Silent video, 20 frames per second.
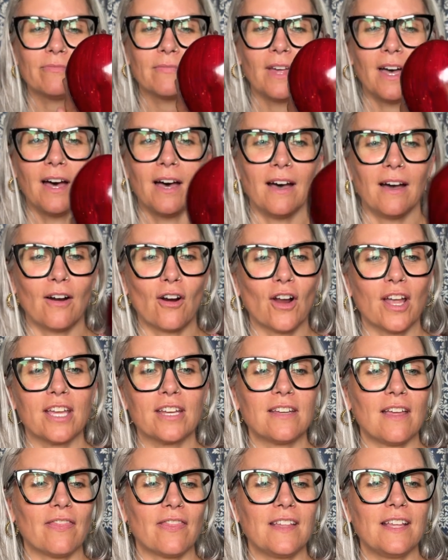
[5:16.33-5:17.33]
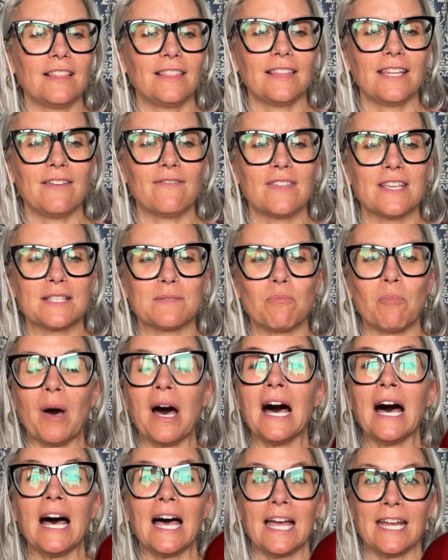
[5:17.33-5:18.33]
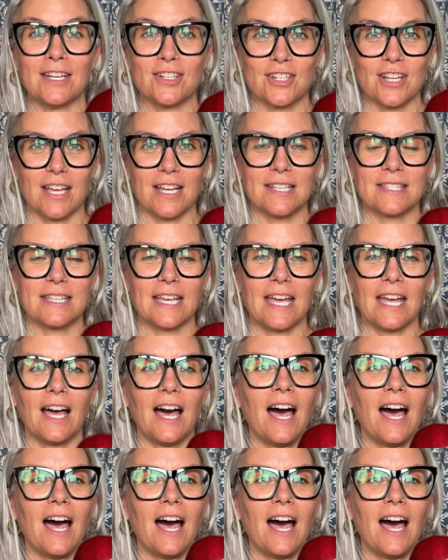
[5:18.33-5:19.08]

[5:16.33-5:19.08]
or I could not leave this behind, shall I say.